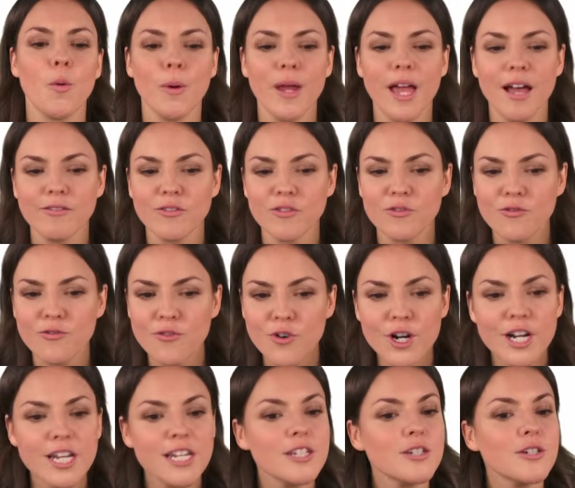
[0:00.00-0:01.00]
we have a
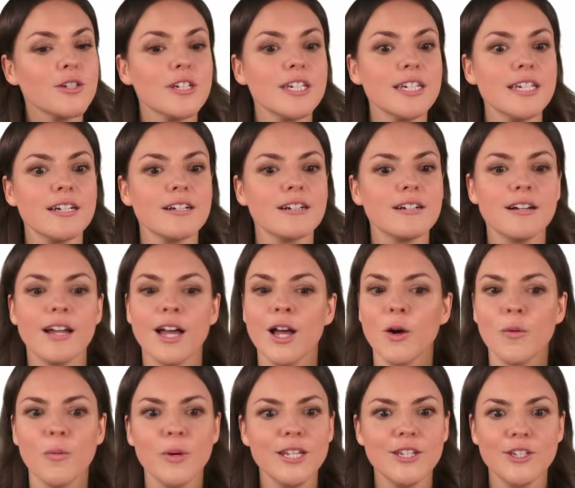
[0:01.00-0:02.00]
42 here,
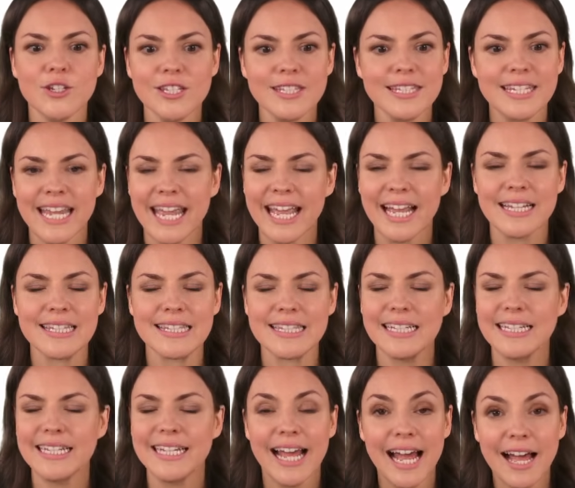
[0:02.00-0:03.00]
we just
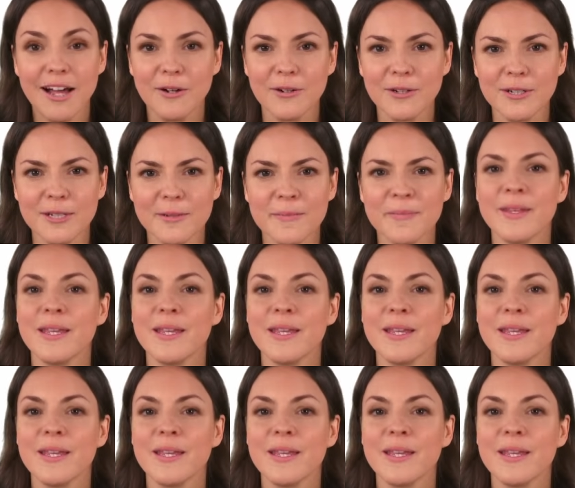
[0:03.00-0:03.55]
cancel it out.